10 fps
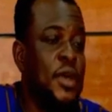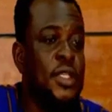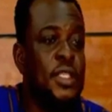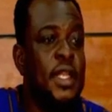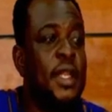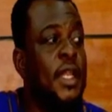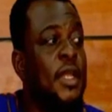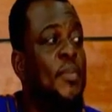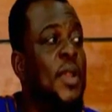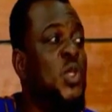Because
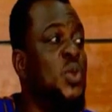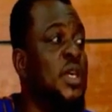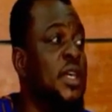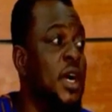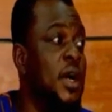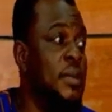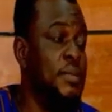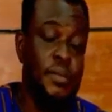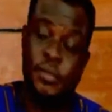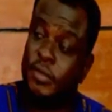then he plays like with the girl